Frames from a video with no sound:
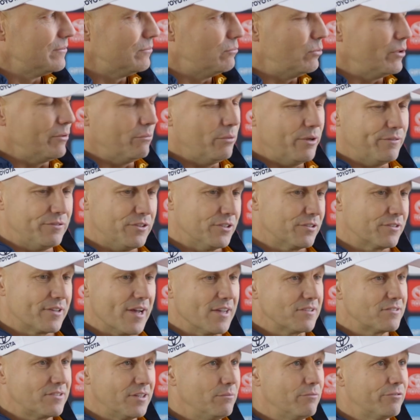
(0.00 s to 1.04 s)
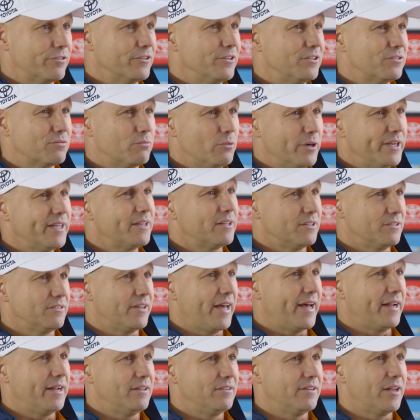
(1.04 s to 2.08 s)
We've discussed him for this week. Is
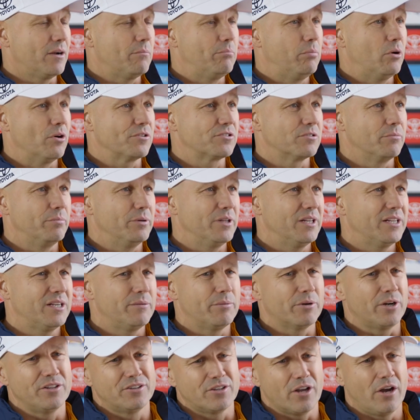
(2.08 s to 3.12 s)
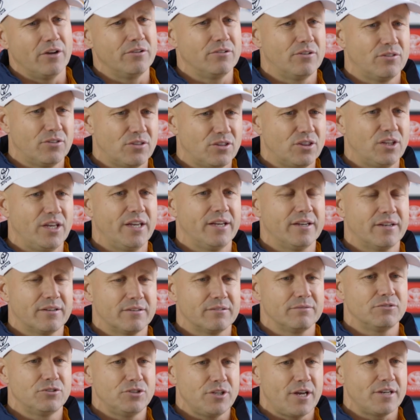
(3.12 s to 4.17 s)
that a possibility? But I don't think
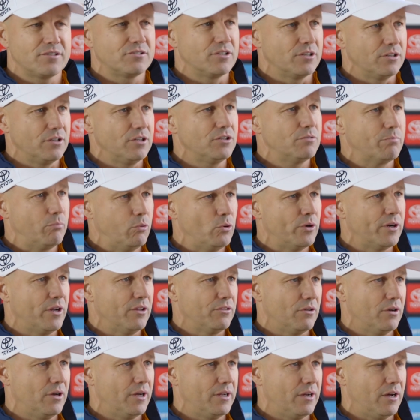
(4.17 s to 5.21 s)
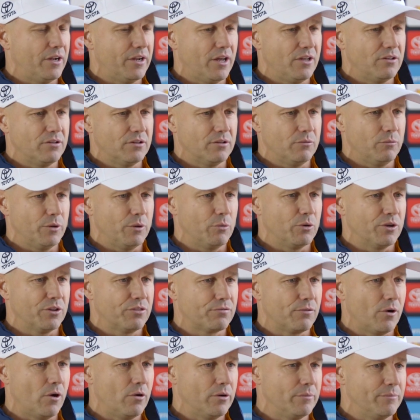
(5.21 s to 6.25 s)
just at this point I don't think we want to
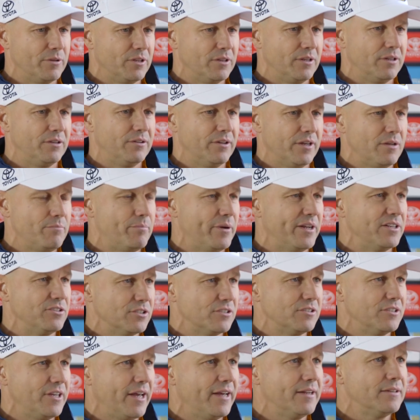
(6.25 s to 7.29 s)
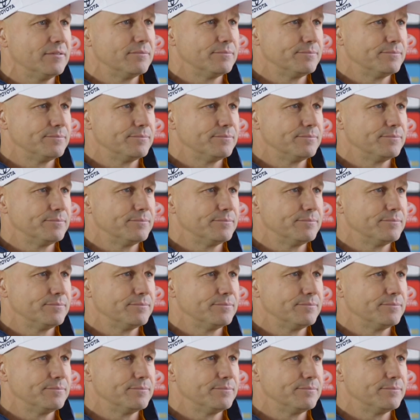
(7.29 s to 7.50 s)
throw him in the deep end just yet.